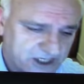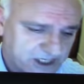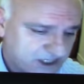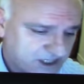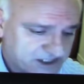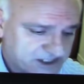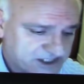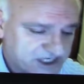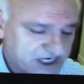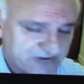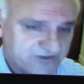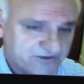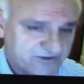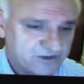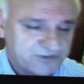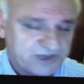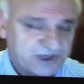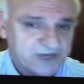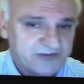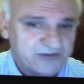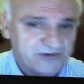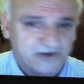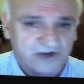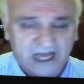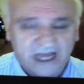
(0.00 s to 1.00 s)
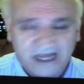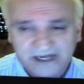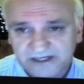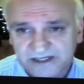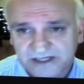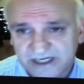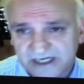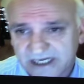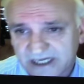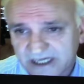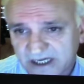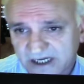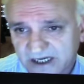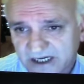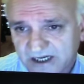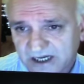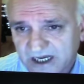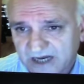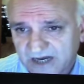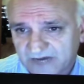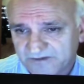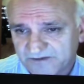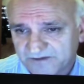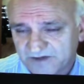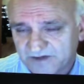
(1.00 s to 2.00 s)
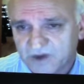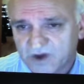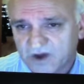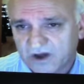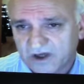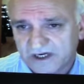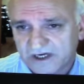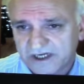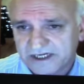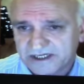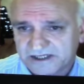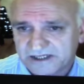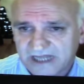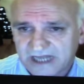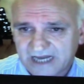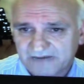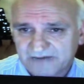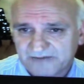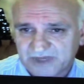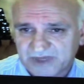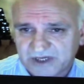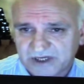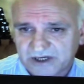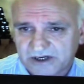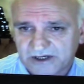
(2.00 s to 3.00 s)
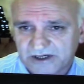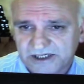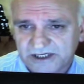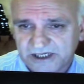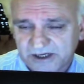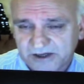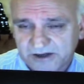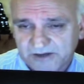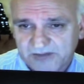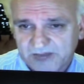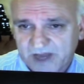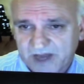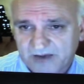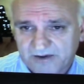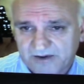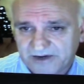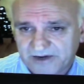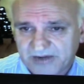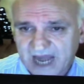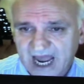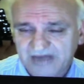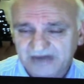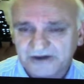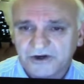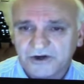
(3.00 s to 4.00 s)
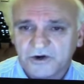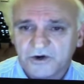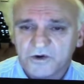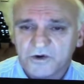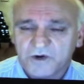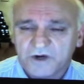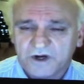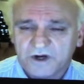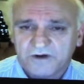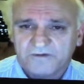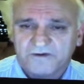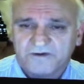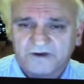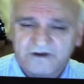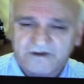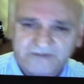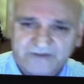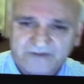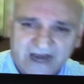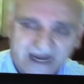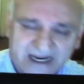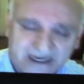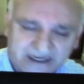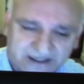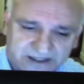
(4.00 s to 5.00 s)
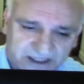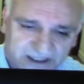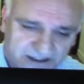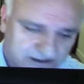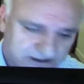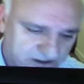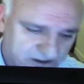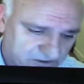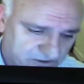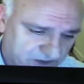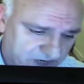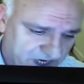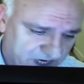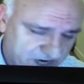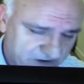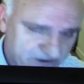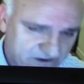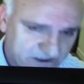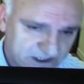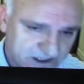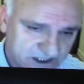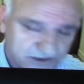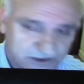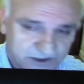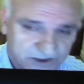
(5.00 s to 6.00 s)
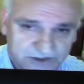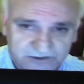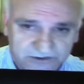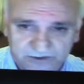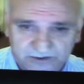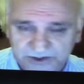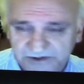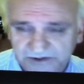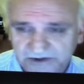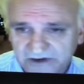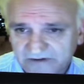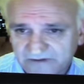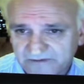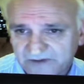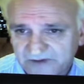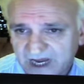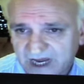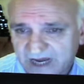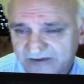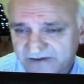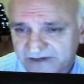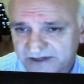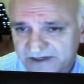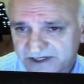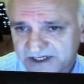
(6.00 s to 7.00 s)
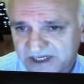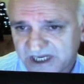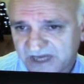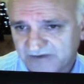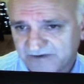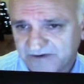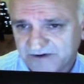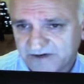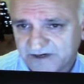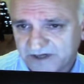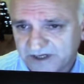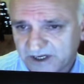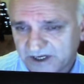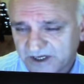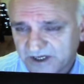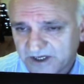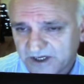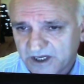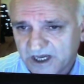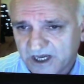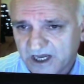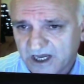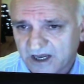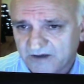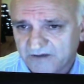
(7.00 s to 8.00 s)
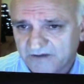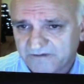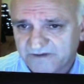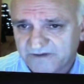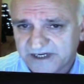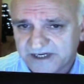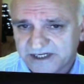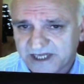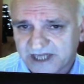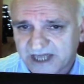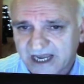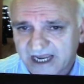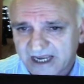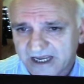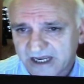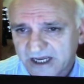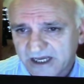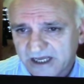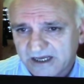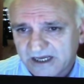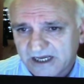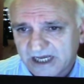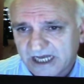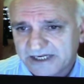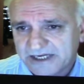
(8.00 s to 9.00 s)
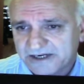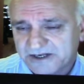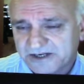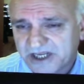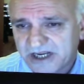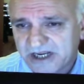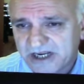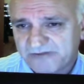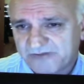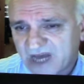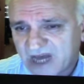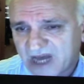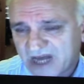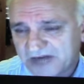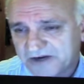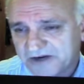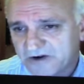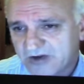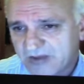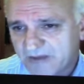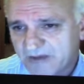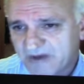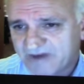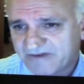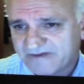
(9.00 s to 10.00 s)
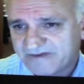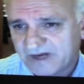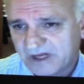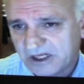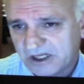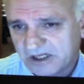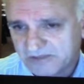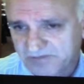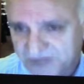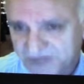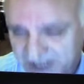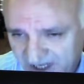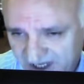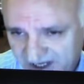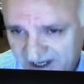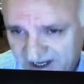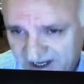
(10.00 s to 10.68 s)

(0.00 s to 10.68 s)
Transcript: Several people actually have demolished that, because, I mean, I know for a fact that there were areas which were between 5 and 7 feet high, and indeed Panorama filmed